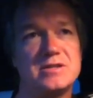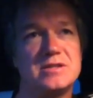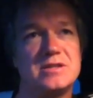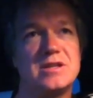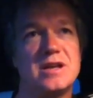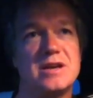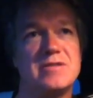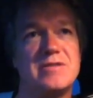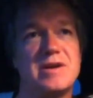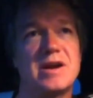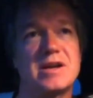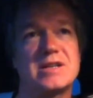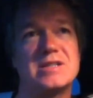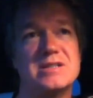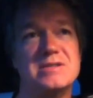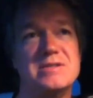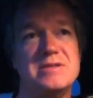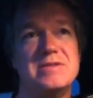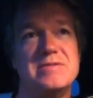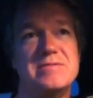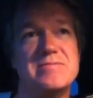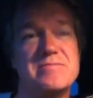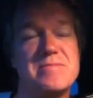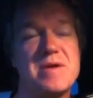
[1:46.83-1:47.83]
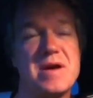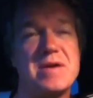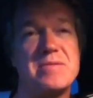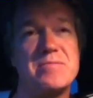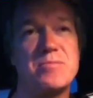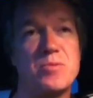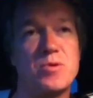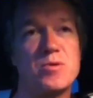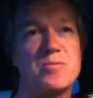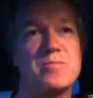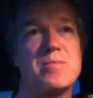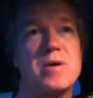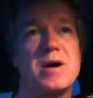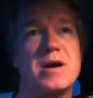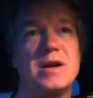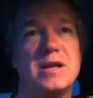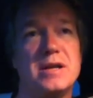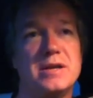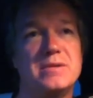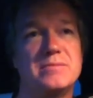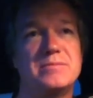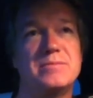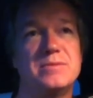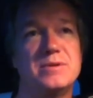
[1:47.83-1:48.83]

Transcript: stuff actually even made more money